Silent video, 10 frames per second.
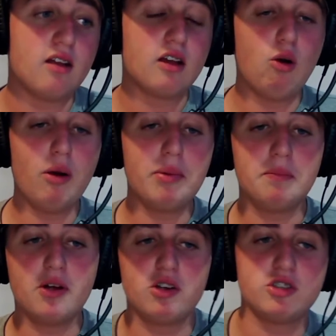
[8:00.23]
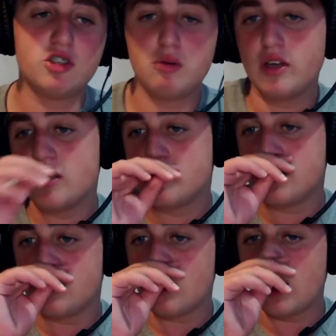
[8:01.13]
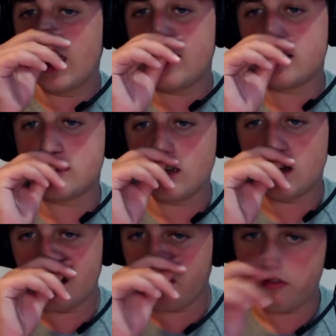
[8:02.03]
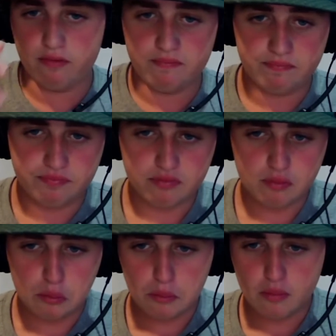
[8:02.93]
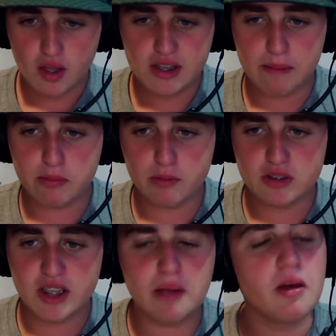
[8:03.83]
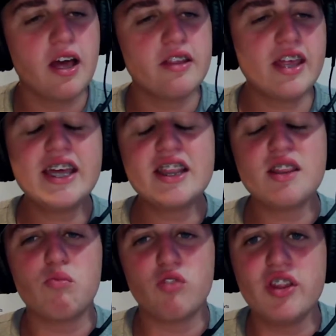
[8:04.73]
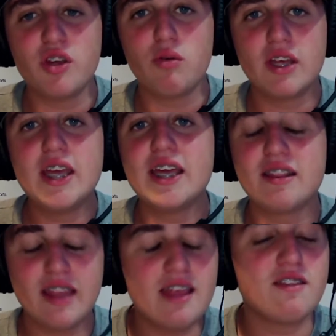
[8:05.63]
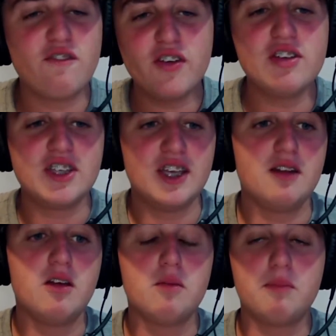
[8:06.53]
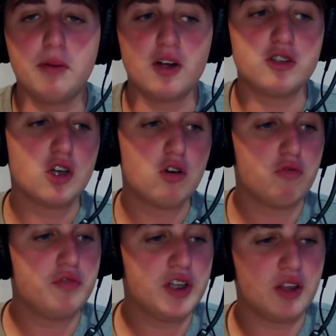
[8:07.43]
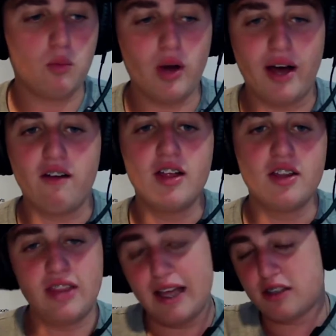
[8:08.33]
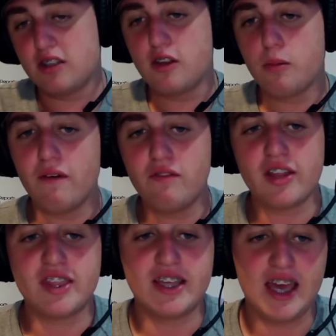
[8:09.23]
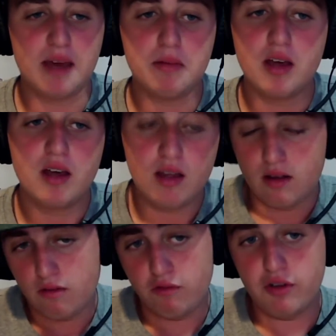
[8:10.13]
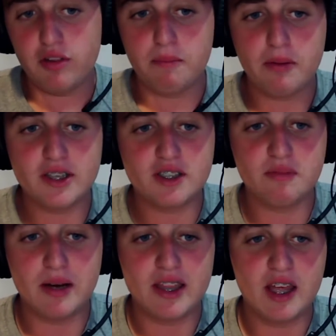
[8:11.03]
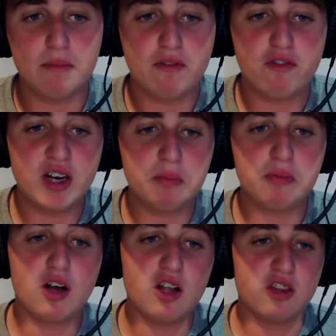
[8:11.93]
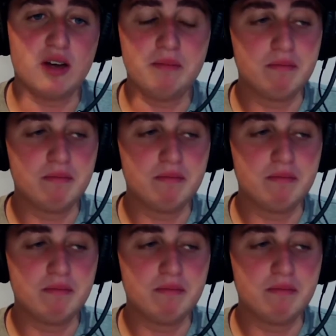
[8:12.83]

Corbin Burns, who is the ace of that Brewers team. They hit them really. The Phillies hit Burns really well. That's the 12-0 game. Really impressive by them. Freddie Peralta